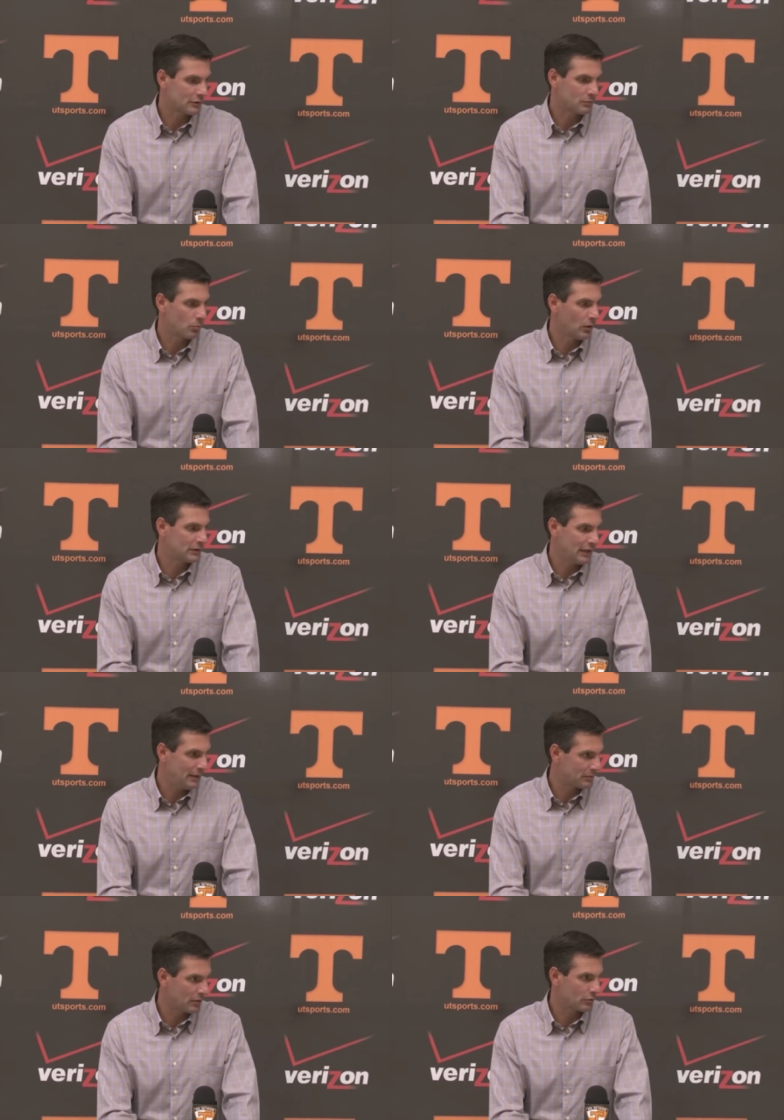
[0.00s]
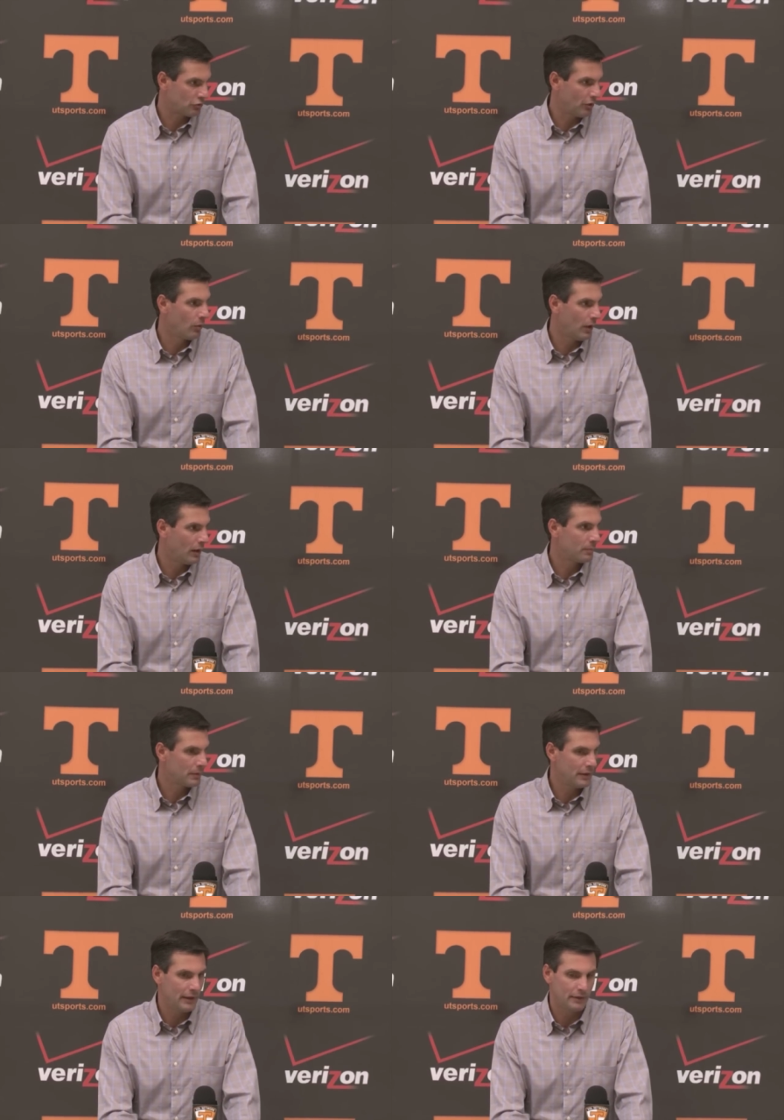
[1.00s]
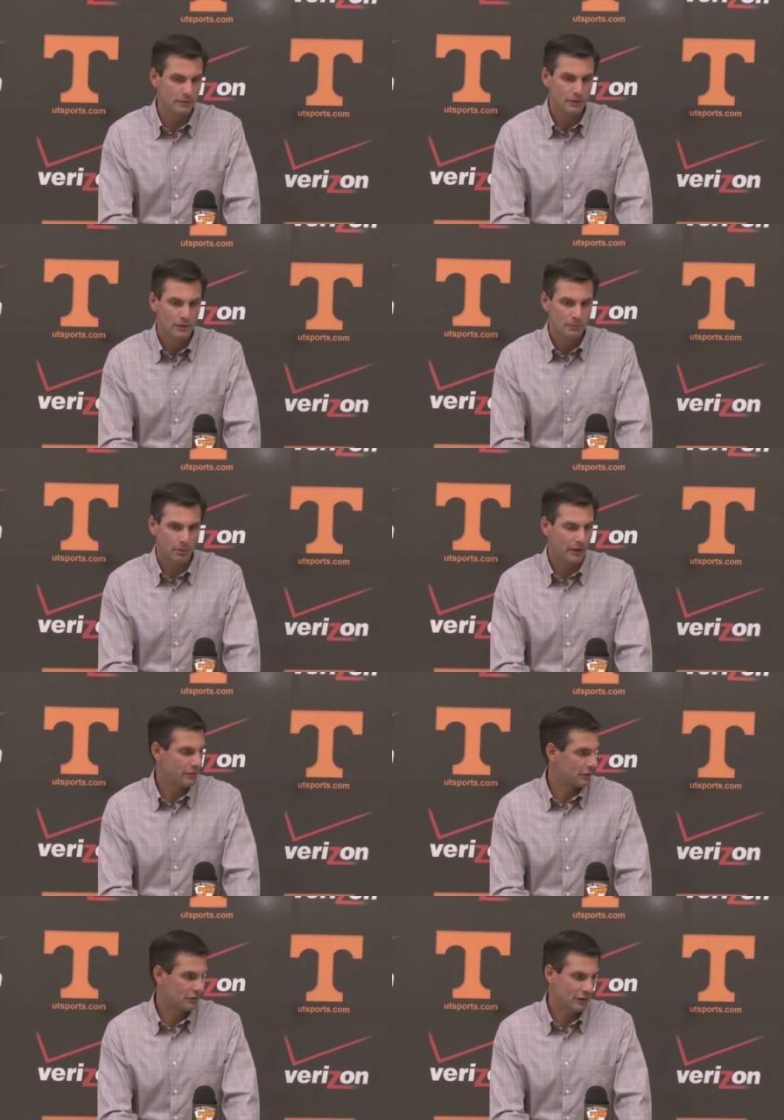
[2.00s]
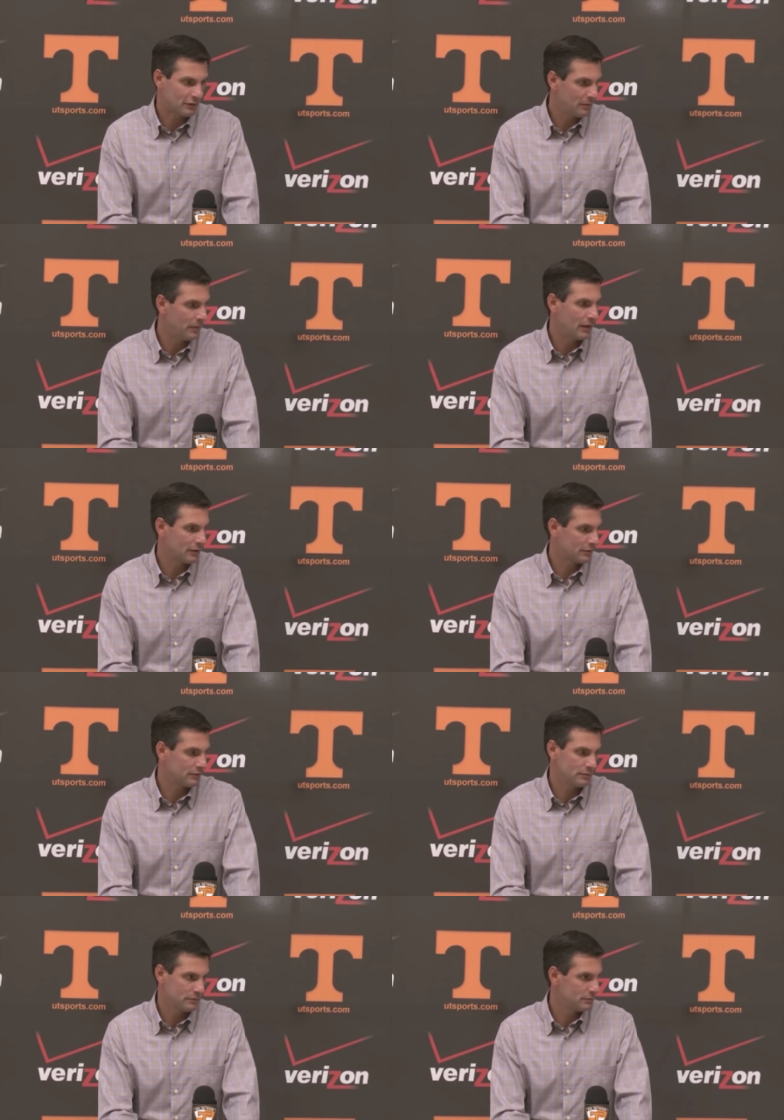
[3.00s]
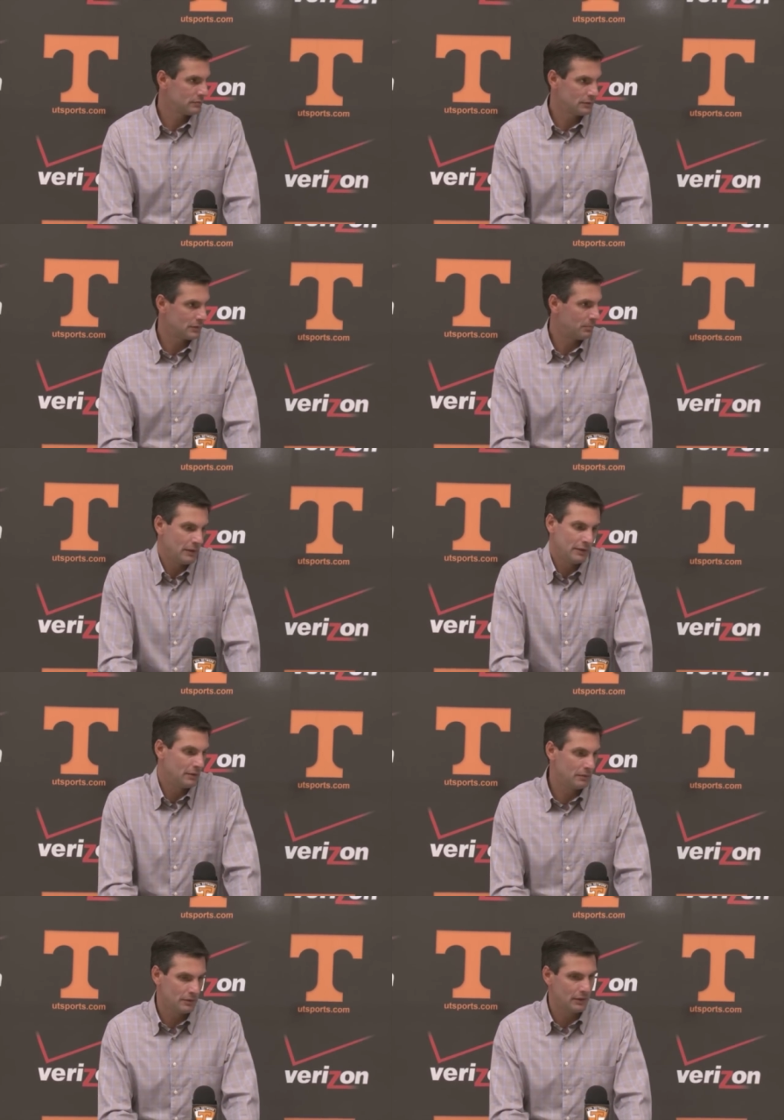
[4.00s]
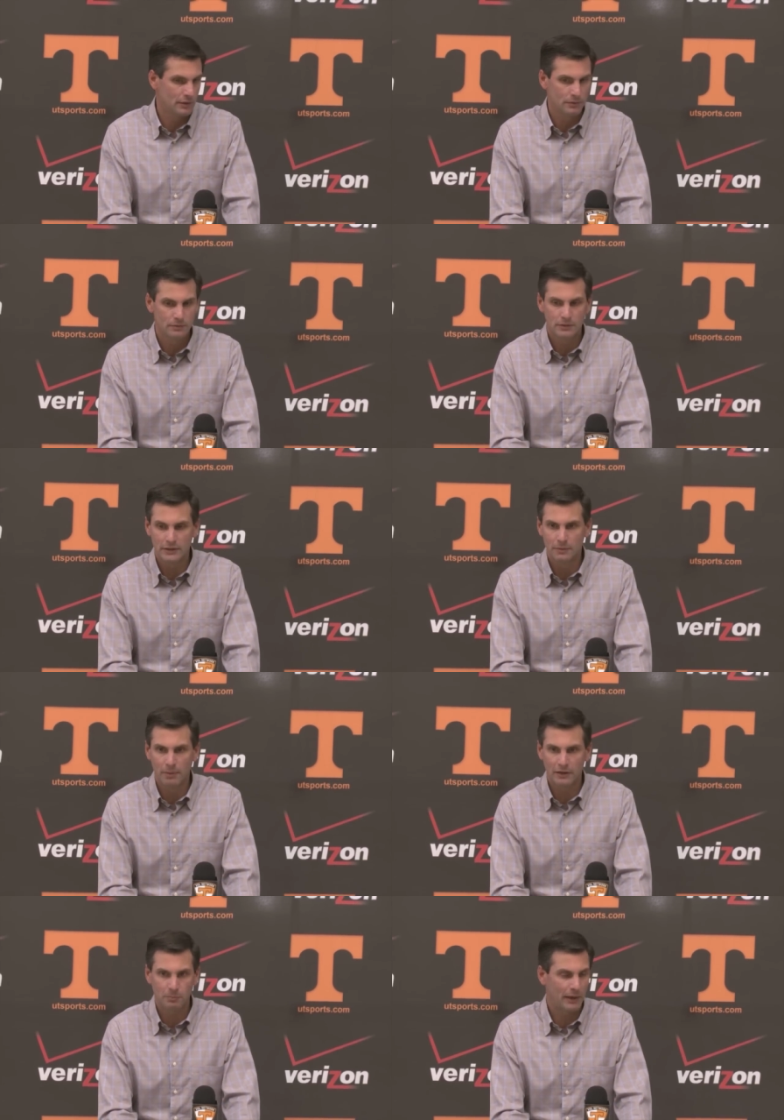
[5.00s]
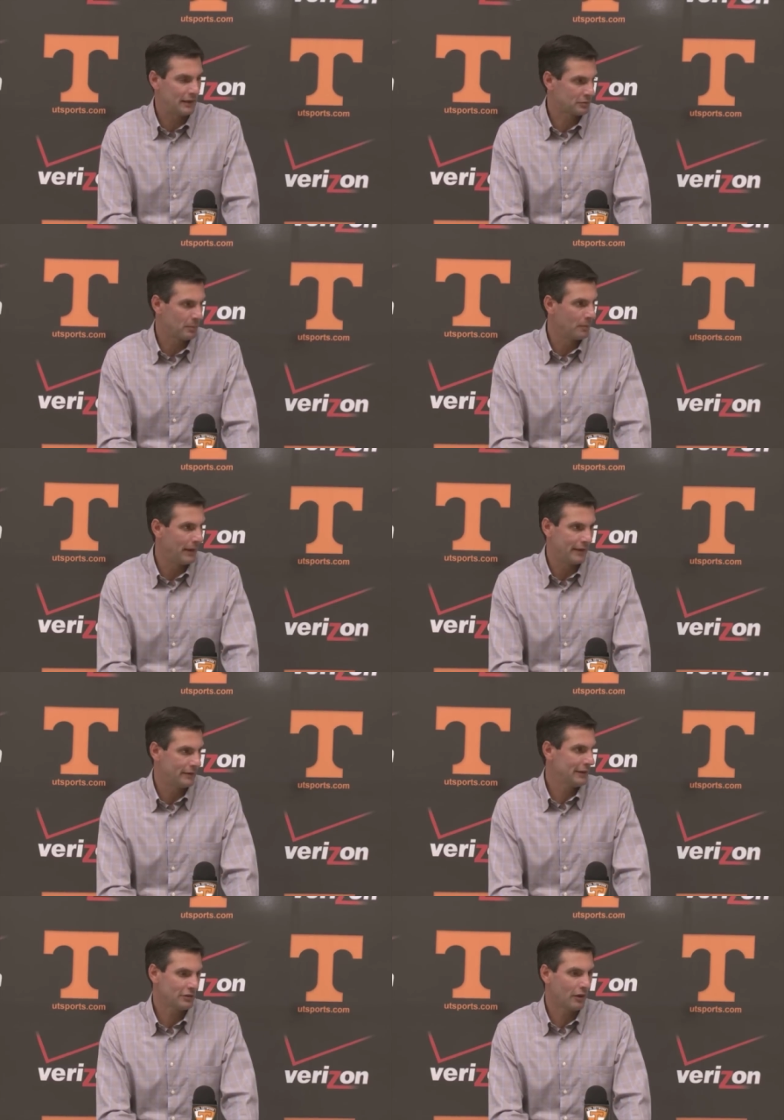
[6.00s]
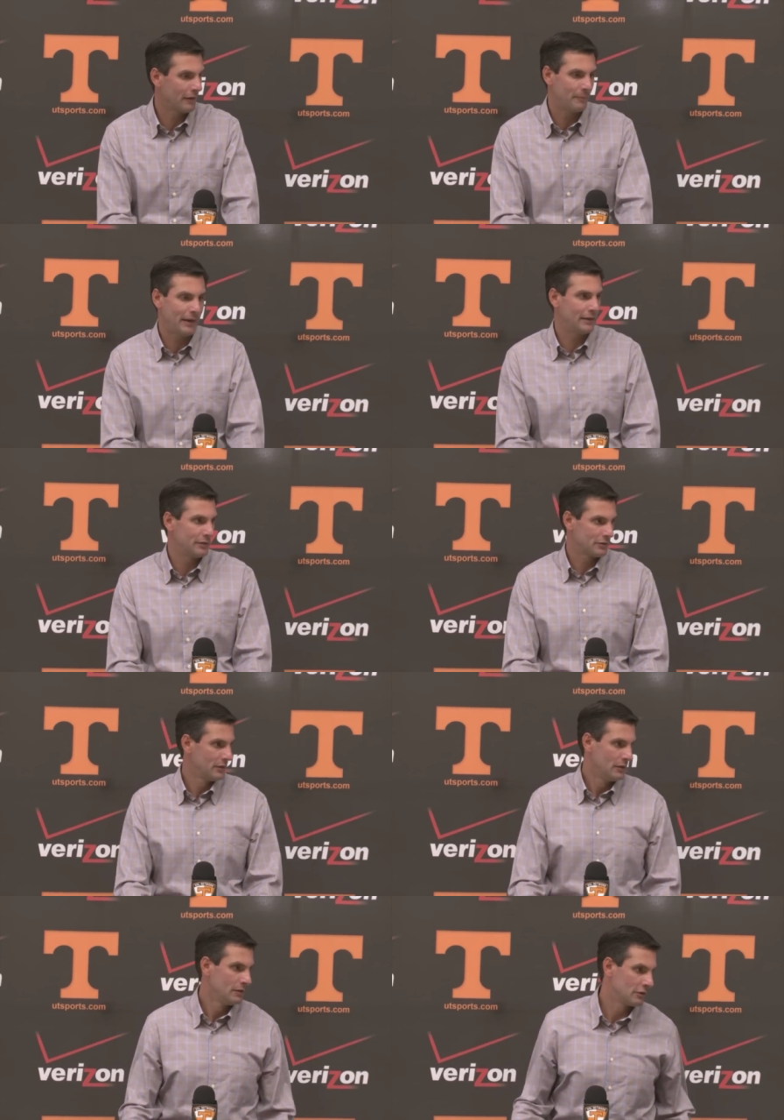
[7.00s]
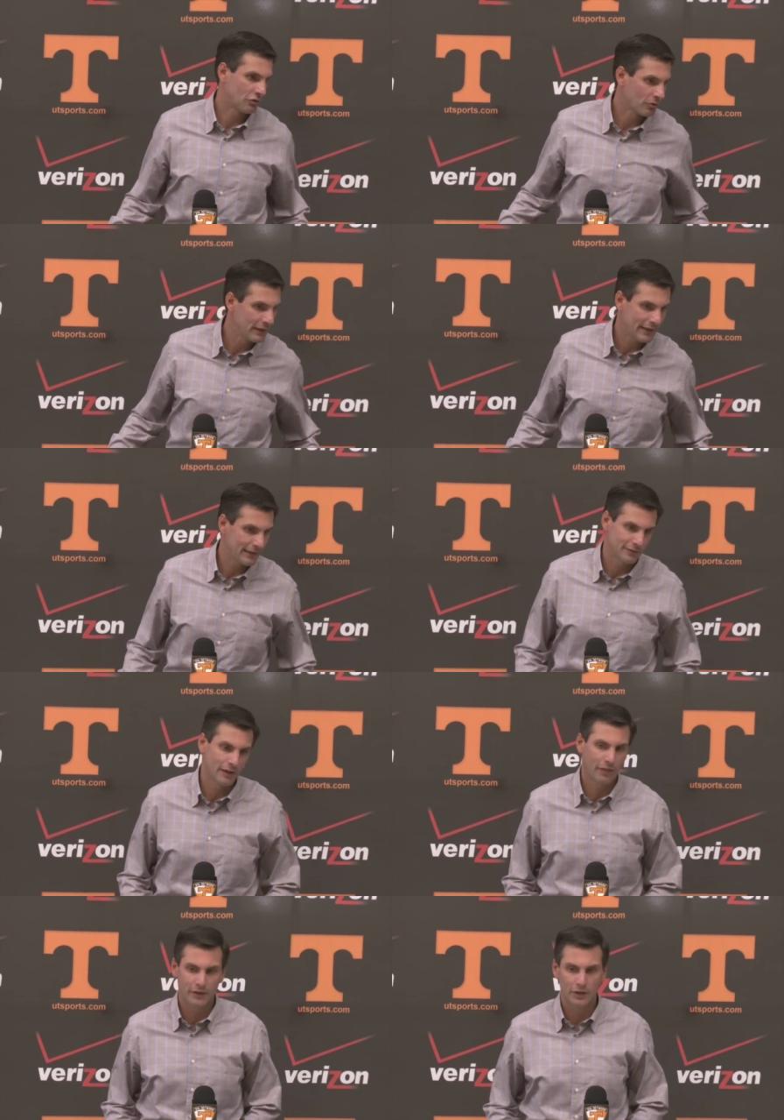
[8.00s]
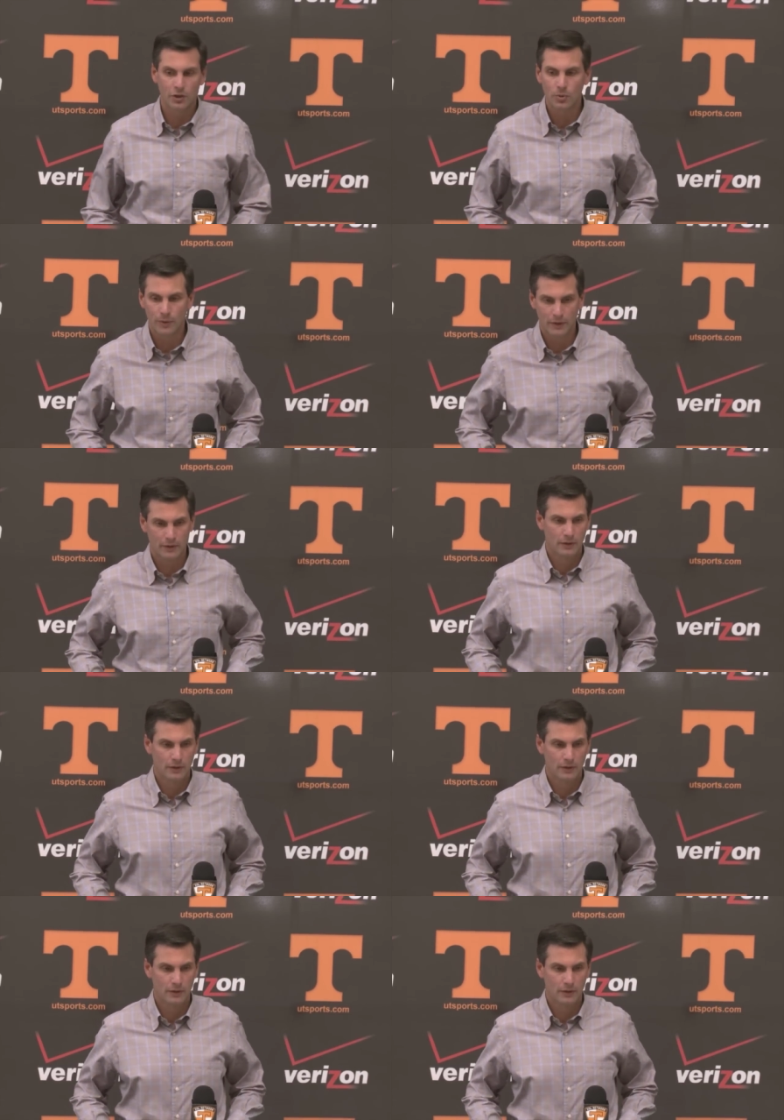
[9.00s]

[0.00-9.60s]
is what team's going to show up and play for 60 minutes in the, you know, in the best possible manner. That's all that matters. The streak has nothing to do with it